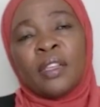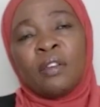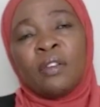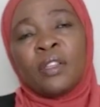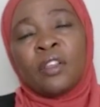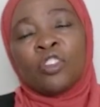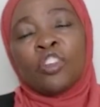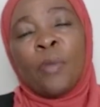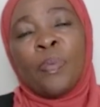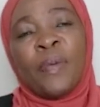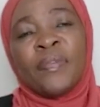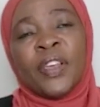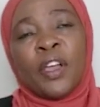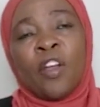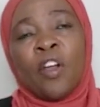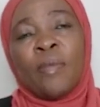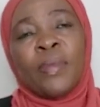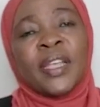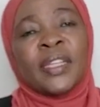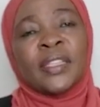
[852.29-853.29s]
In the top of the
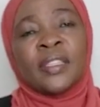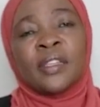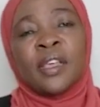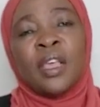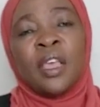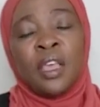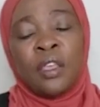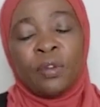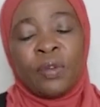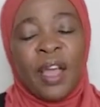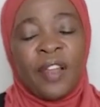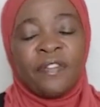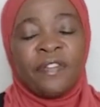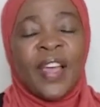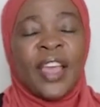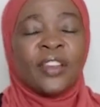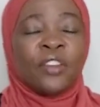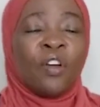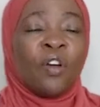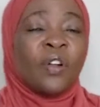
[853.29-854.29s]
comments, you can
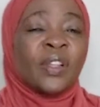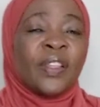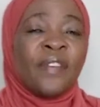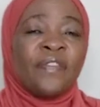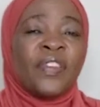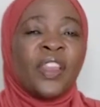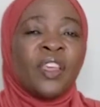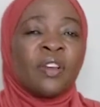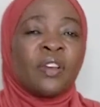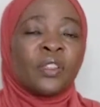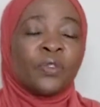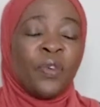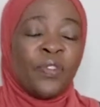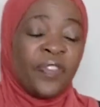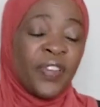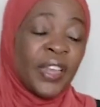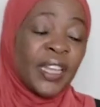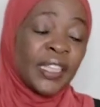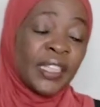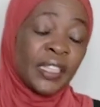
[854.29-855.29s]
find all the videos we
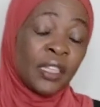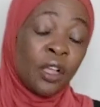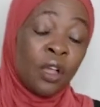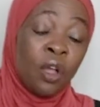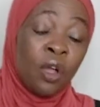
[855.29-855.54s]
finished,